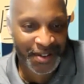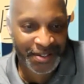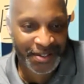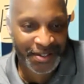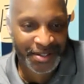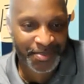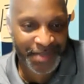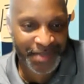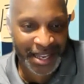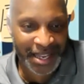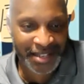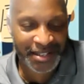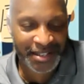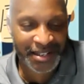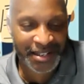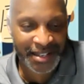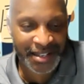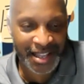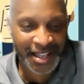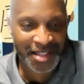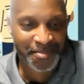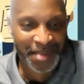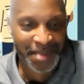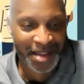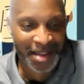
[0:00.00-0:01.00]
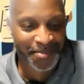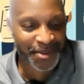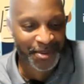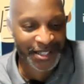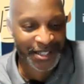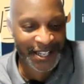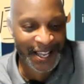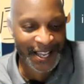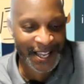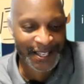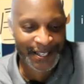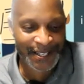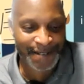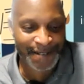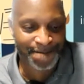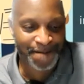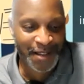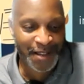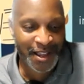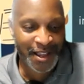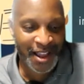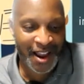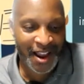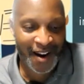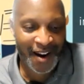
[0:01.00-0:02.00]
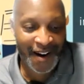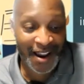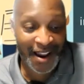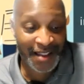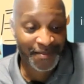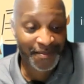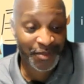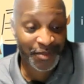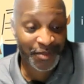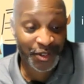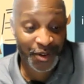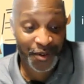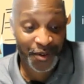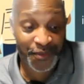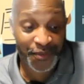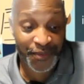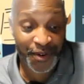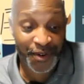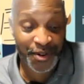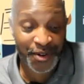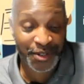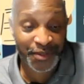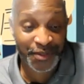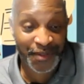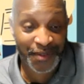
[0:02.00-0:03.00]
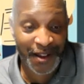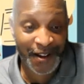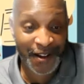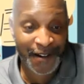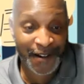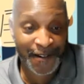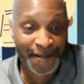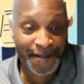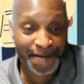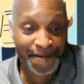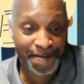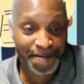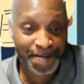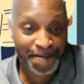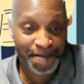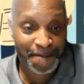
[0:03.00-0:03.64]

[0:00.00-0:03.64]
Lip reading: some things together about protection. All right. So first of all,